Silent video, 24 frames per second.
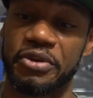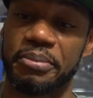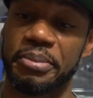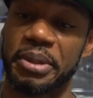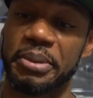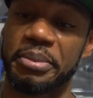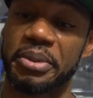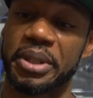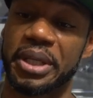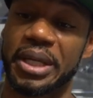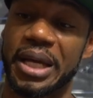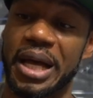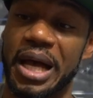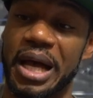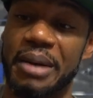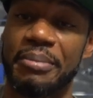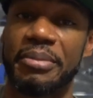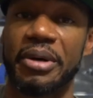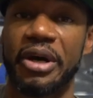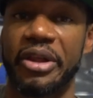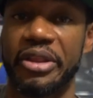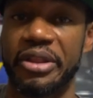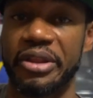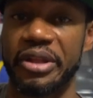for people to
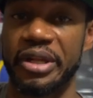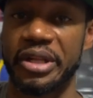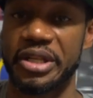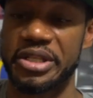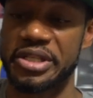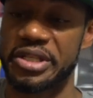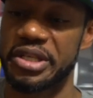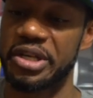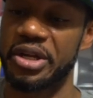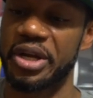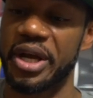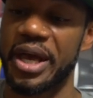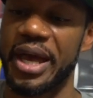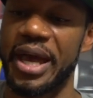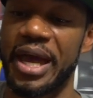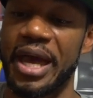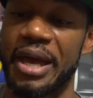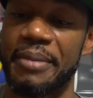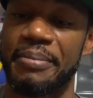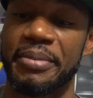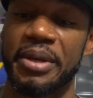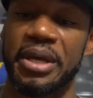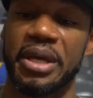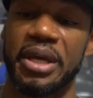cop other than the sneaker
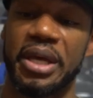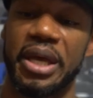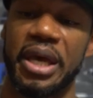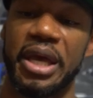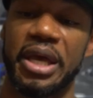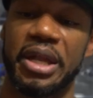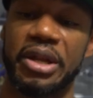app